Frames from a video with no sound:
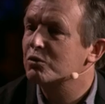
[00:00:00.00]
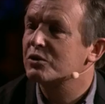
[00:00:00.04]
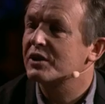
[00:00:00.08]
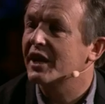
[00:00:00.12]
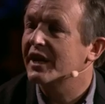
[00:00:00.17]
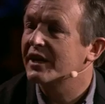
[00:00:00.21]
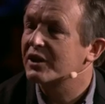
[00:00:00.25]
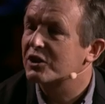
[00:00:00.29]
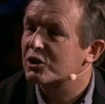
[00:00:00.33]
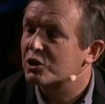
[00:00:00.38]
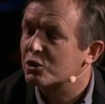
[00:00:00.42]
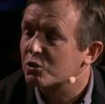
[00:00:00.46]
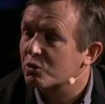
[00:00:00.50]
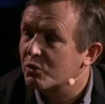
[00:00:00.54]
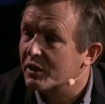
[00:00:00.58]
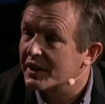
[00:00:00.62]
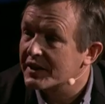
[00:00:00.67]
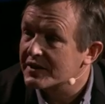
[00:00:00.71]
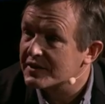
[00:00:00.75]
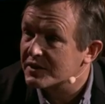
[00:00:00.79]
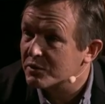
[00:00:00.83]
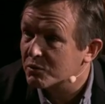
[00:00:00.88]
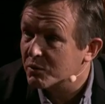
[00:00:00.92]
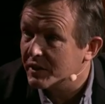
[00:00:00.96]
you take
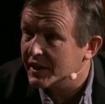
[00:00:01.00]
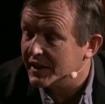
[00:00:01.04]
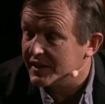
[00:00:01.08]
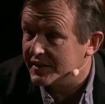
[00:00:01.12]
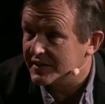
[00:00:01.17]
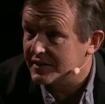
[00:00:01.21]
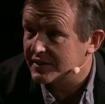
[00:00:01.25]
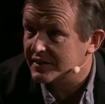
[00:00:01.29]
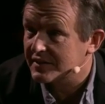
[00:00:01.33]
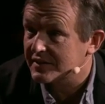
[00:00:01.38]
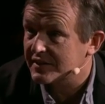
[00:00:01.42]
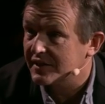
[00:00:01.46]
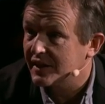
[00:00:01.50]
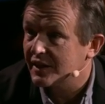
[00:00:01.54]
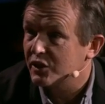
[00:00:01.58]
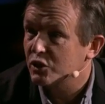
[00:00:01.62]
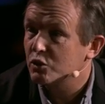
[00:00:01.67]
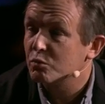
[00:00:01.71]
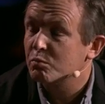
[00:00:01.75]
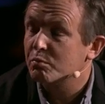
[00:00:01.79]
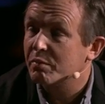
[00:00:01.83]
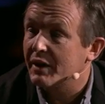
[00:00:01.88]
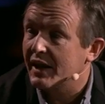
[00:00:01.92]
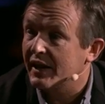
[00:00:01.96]
crazy risks.
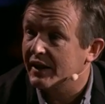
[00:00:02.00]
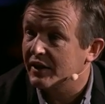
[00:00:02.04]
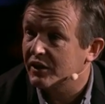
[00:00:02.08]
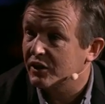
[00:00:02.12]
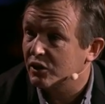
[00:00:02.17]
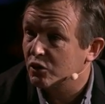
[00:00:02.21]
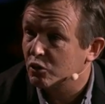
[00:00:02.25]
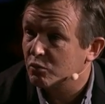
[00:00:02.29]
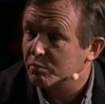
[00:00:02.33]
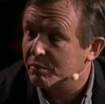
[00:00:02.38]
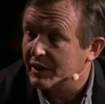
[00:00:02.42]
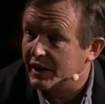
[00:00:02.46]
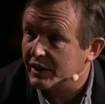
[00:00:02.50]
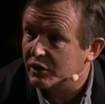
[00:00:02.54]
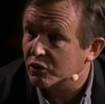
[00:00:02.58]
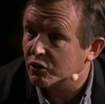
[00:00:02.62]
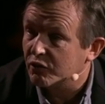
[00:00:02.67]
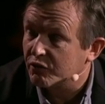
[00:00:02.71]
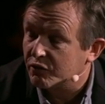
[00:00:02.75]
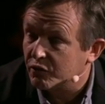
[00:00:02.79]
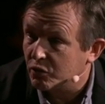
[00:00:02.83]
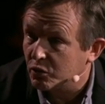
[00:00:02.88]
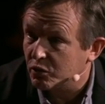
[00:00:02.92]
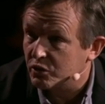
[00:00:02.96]
You bet
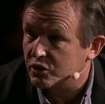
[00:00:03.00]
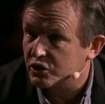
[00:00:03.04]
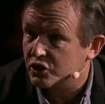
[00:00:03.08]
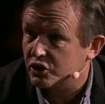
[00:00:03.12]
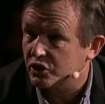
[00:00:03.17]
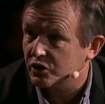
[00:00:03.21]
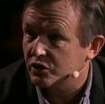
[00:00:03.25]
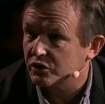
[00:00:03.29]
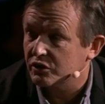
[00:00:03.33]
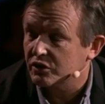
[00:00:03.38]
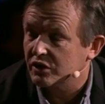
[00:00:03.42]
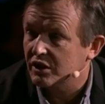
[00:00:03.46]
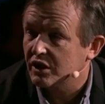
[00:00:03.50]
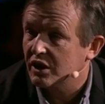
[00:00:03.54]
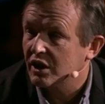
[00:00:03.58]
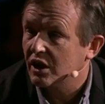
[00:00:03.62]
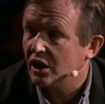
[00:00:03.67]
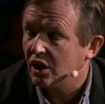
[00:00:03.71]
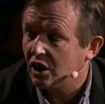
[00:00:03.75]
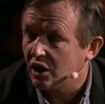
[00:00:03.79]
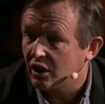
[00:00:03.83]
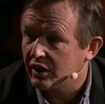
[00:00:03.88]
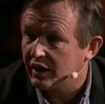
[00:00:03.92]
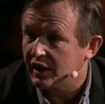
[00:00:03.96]
your fortune
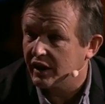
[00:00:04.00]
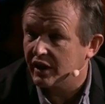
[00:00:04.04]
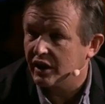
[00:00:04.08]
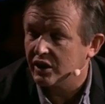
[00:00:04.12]
on